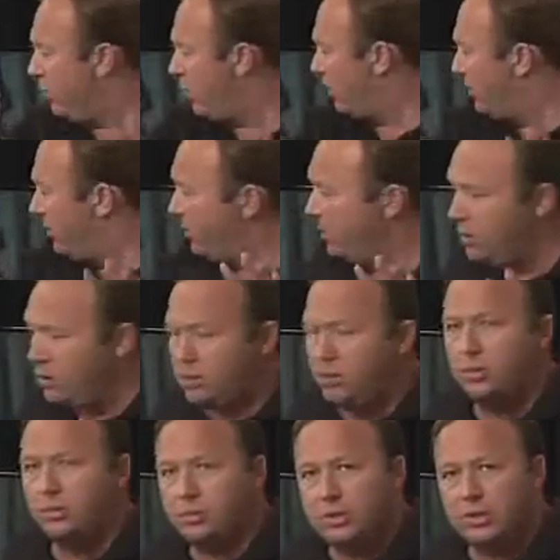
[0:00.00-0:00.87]
important
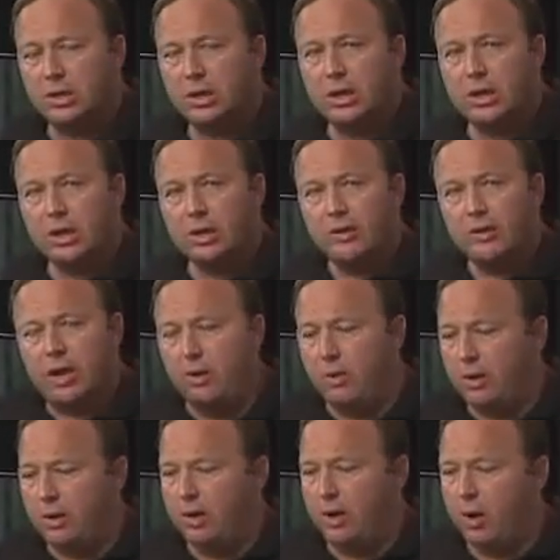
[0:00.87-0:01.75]
news that
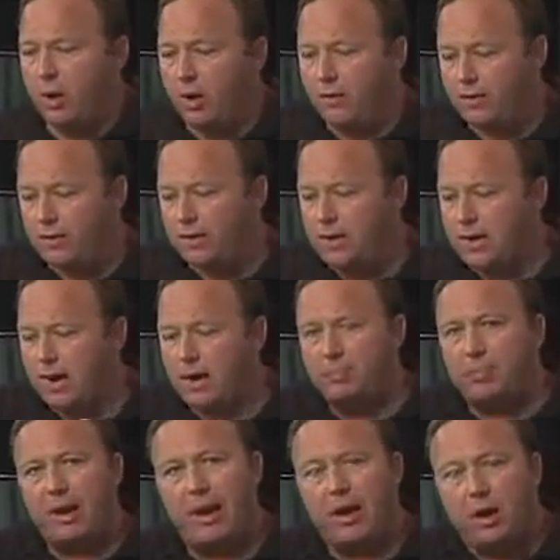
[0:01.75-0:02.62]
I want to go over
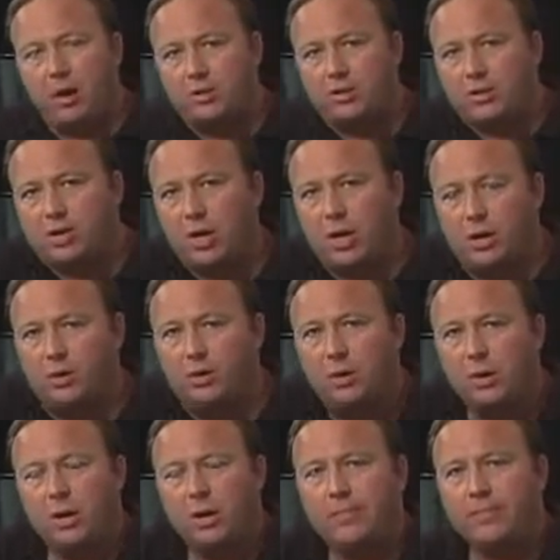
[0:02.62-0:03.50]
today. But I
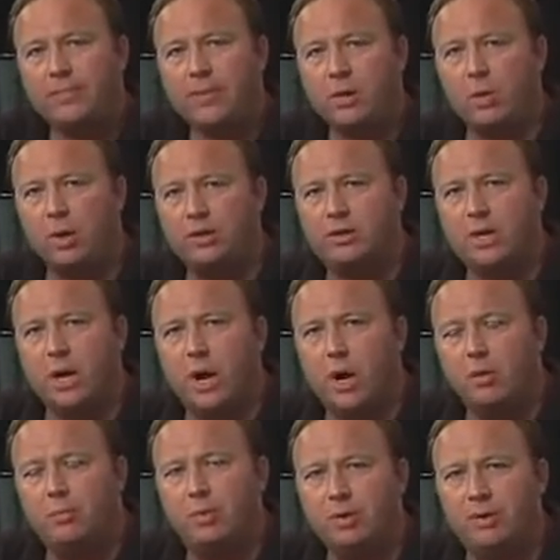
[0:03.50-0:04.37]
also want
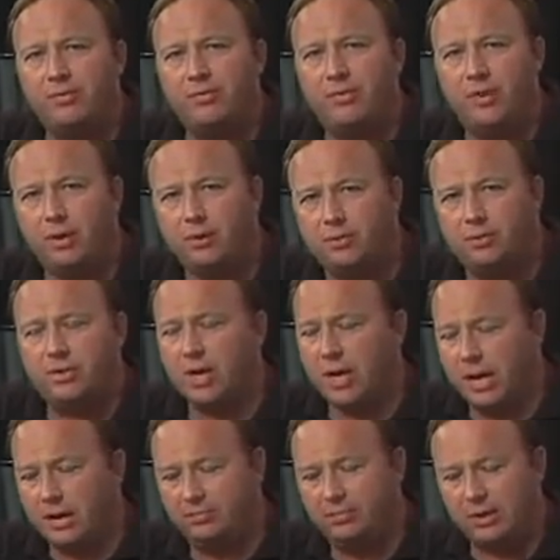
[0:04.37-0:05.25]
to open the
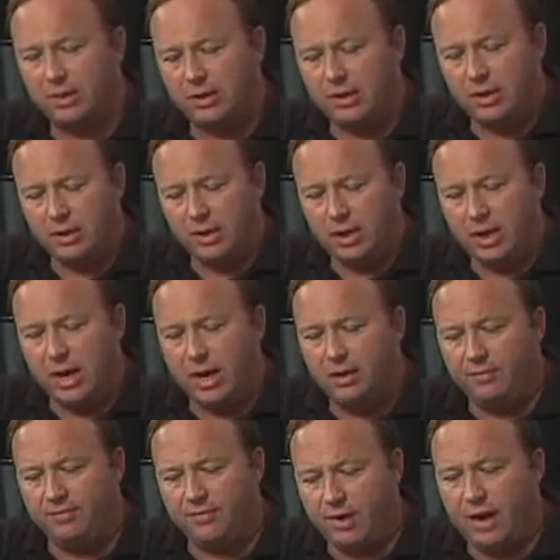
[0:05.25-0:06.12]
phones up
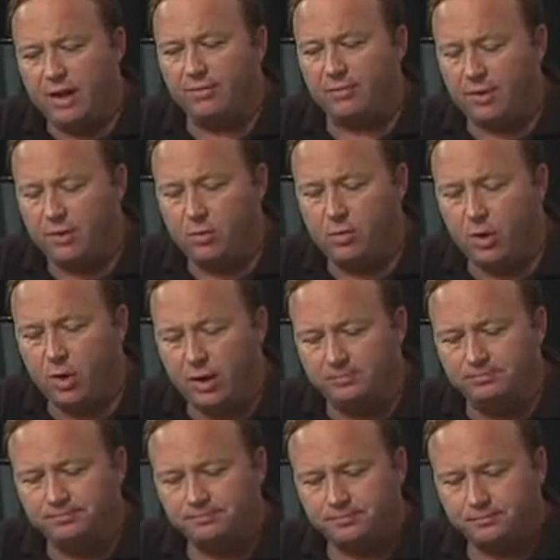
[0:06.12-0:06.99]
for
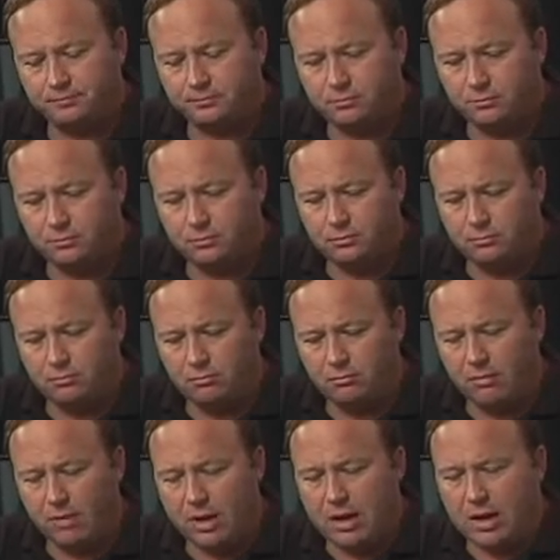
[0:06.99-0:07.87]
everyone
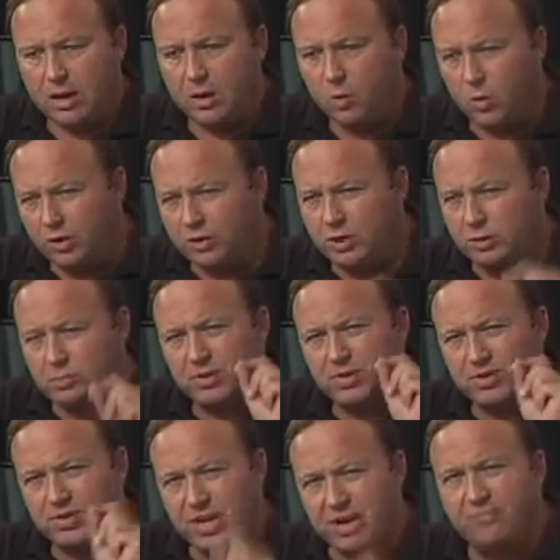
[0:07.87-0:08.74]
with
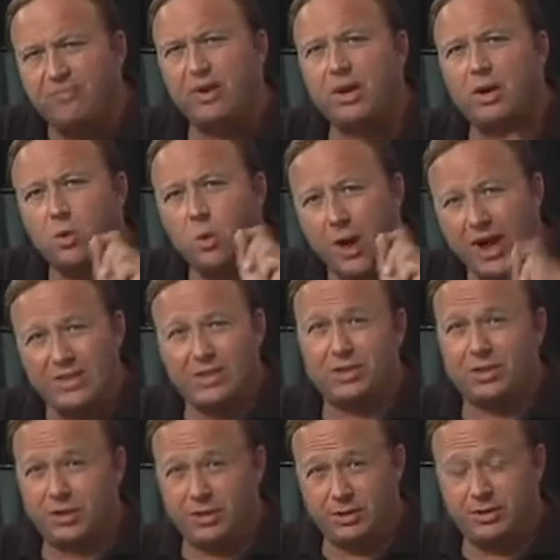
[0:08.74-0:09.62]
specific
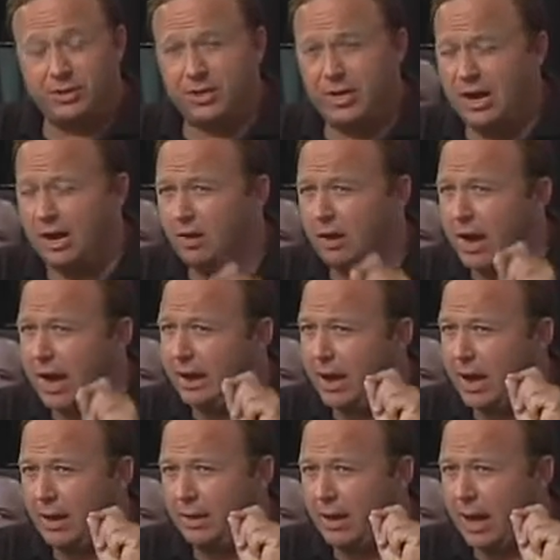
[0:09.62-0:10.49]
questions. Now,
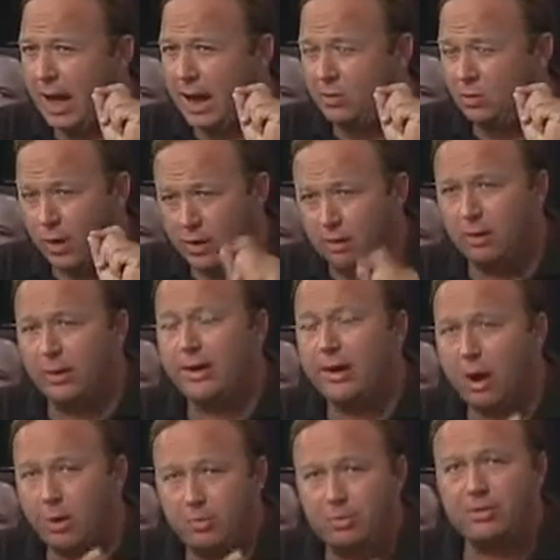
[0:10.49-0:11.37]
I
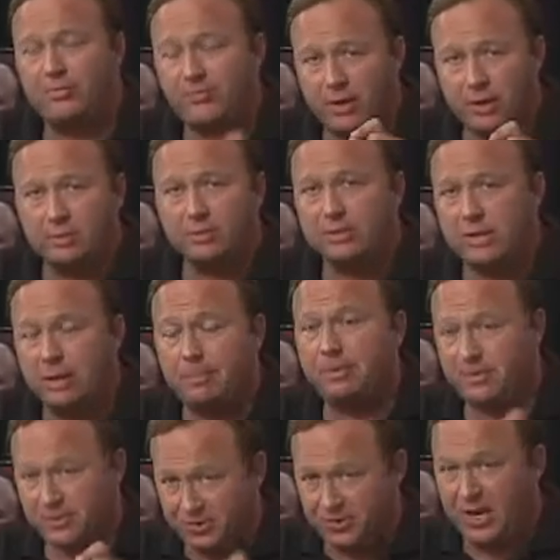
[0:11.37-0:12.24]
rarely open the phones
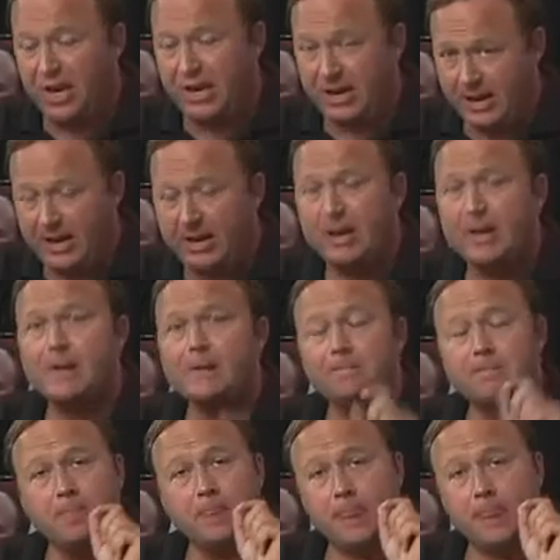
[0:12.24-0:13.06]
up and say,